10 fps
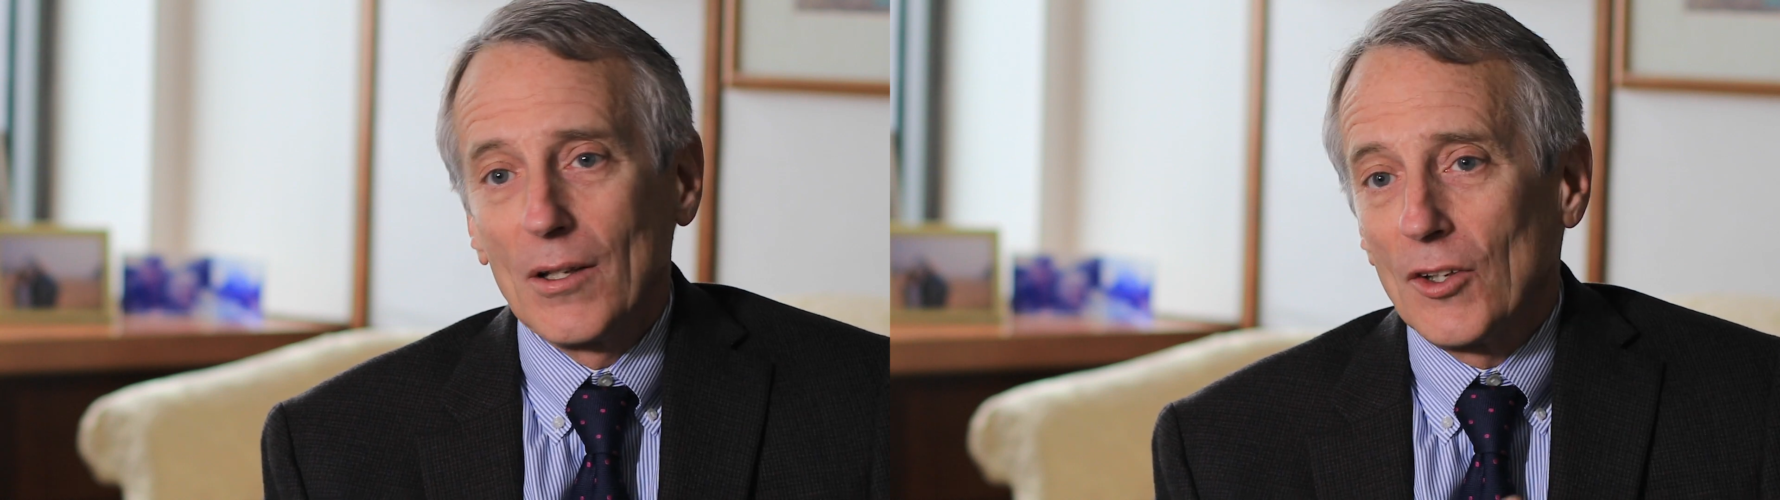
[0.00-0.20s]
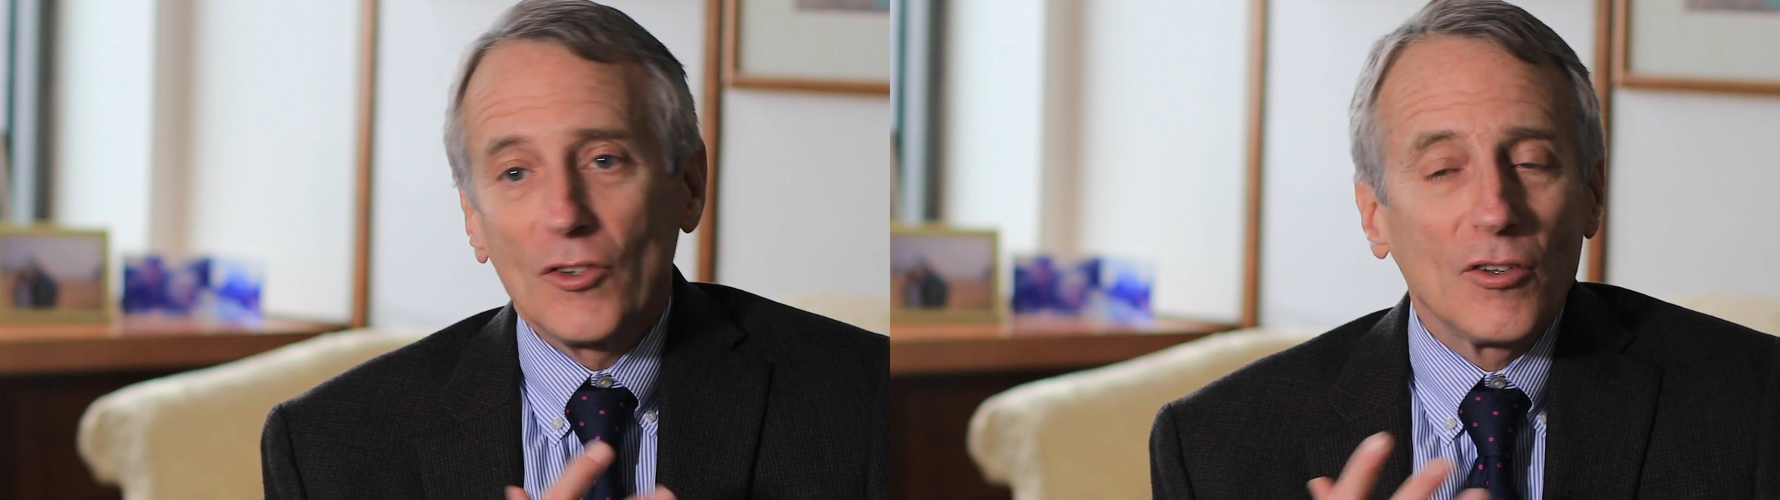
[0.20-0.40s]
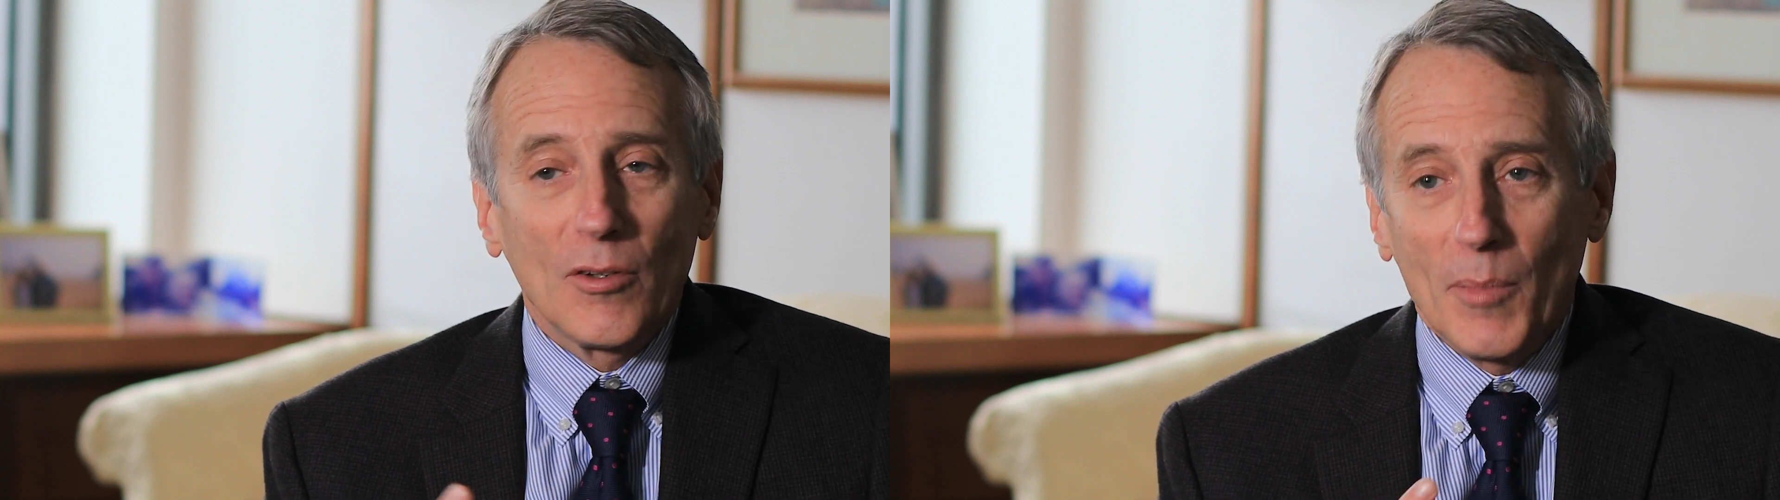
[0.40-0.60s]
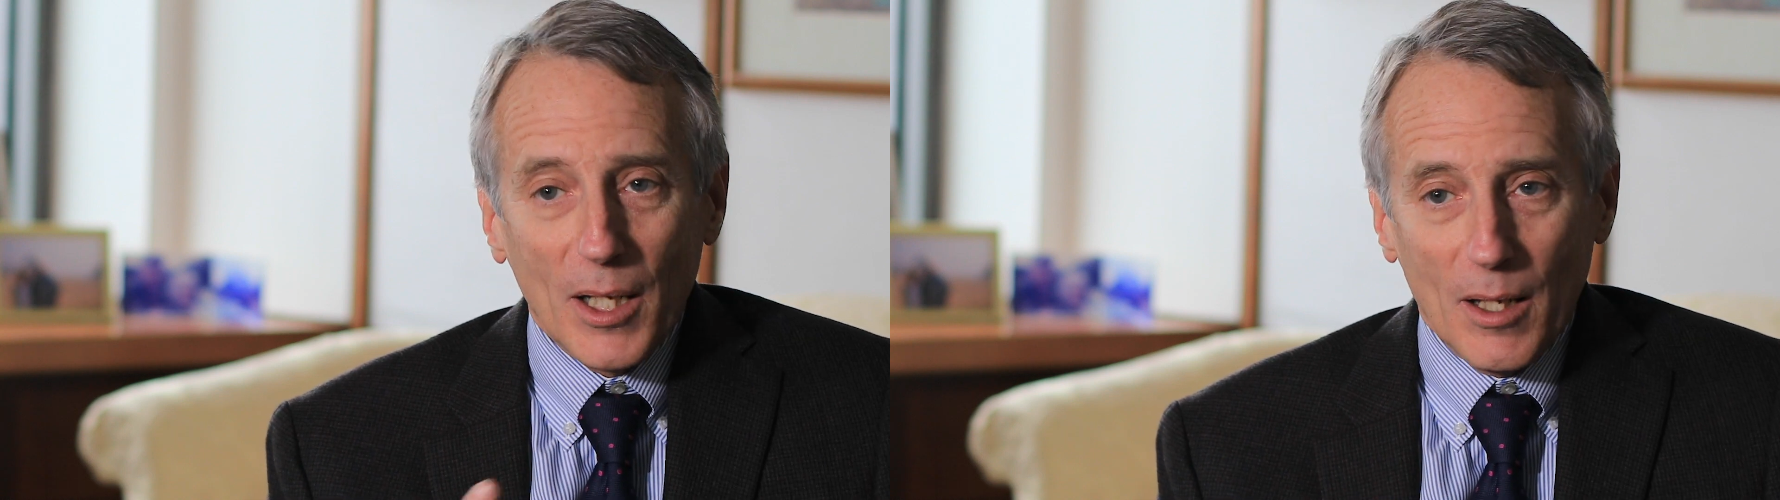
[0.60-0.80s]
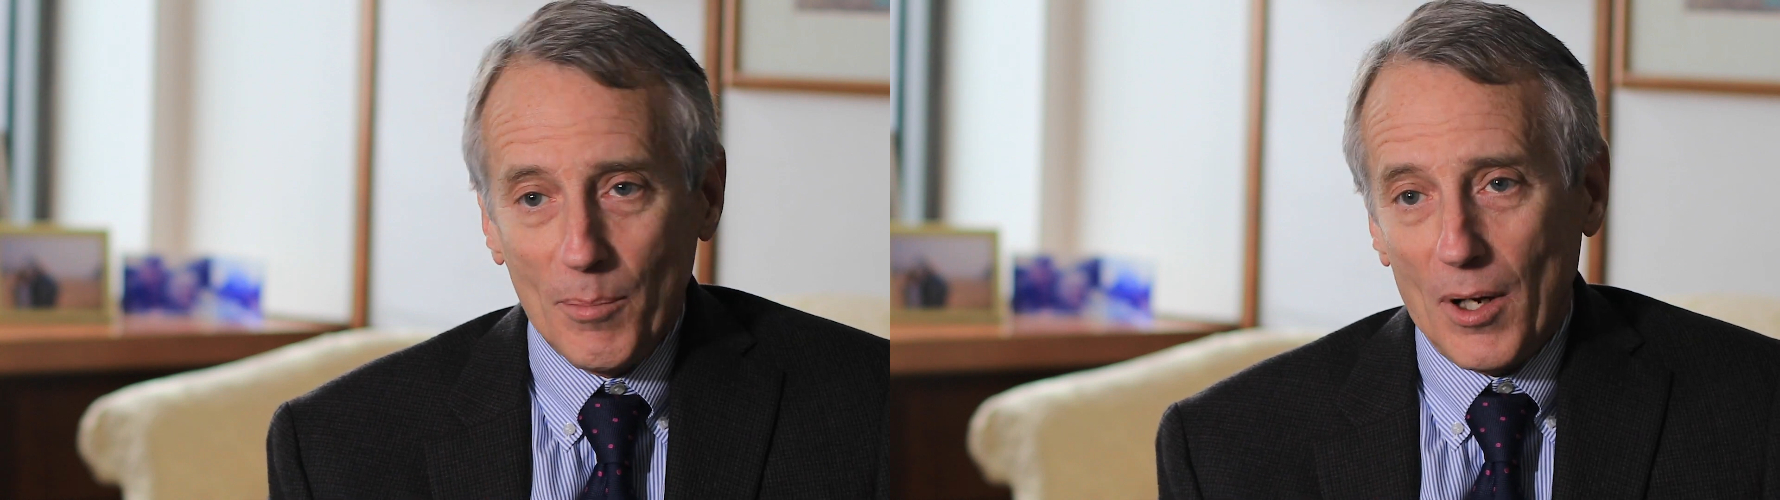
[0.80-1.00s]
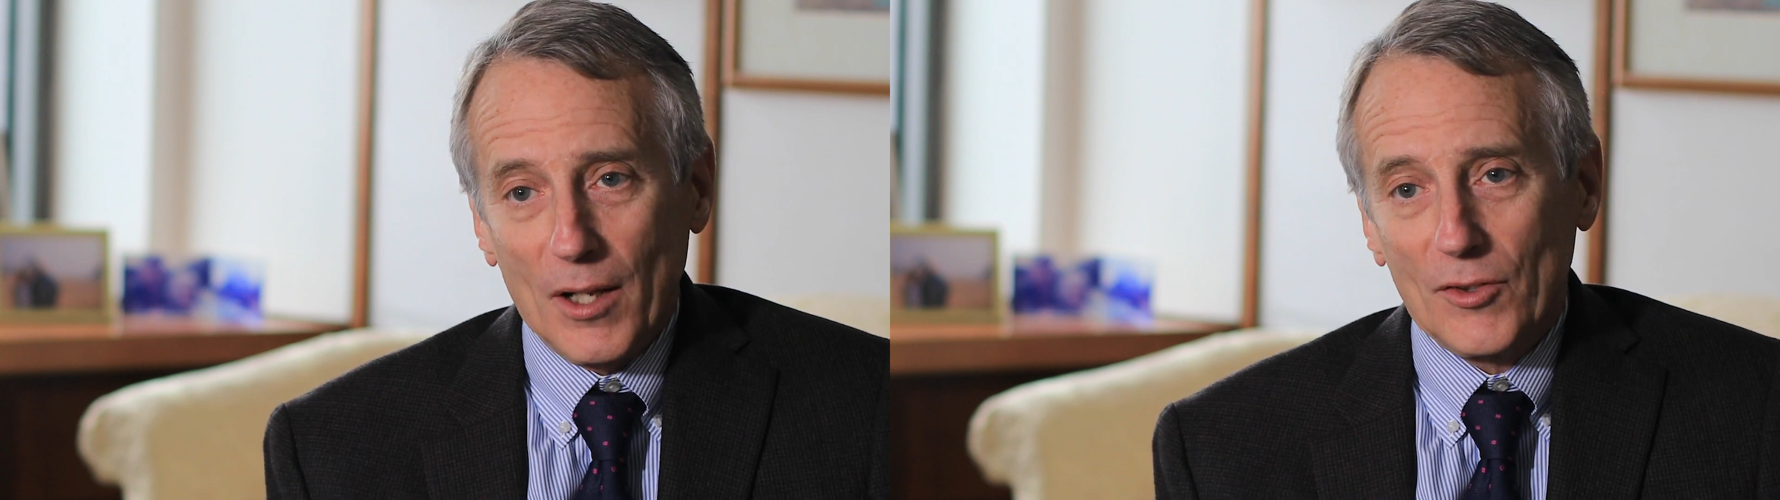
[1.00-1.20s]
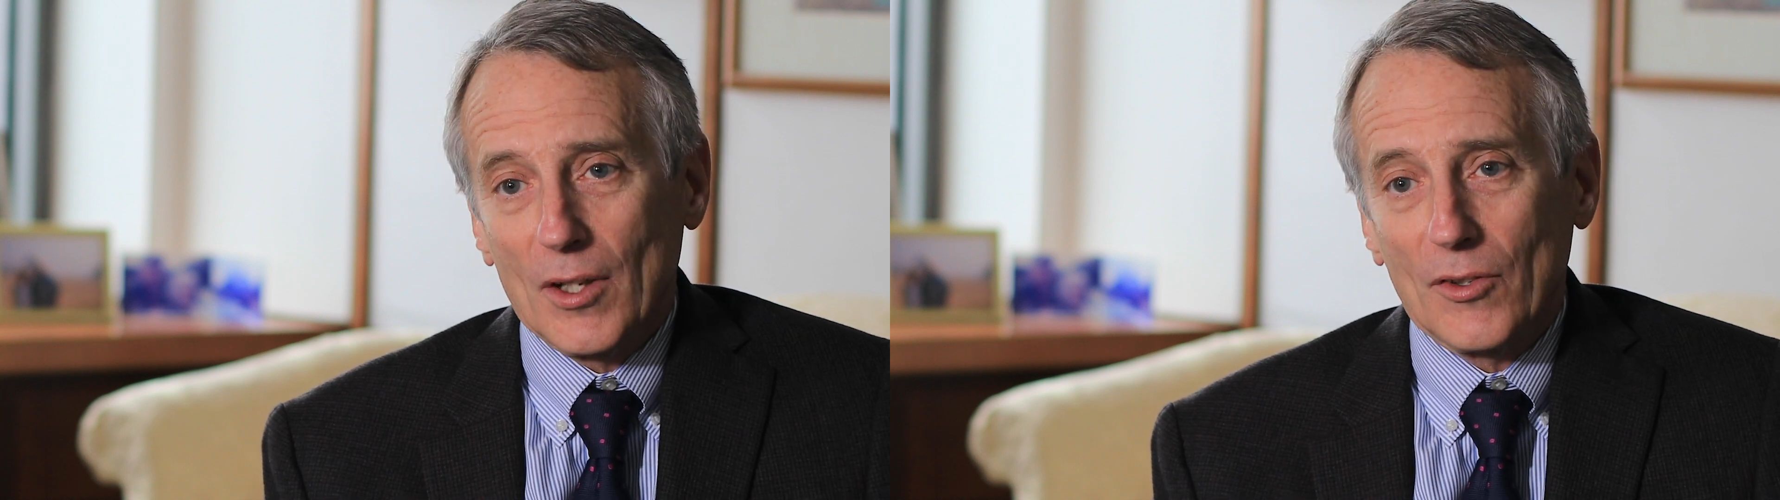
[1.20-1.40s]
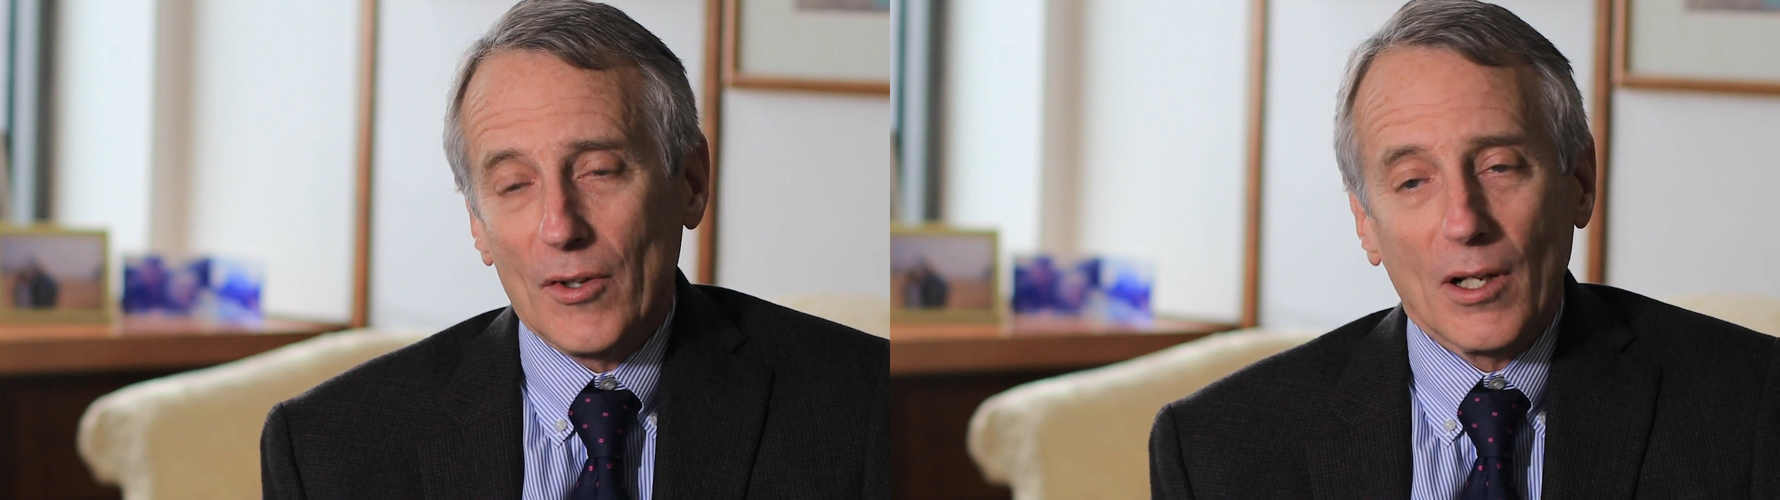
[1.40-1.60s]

decision-making process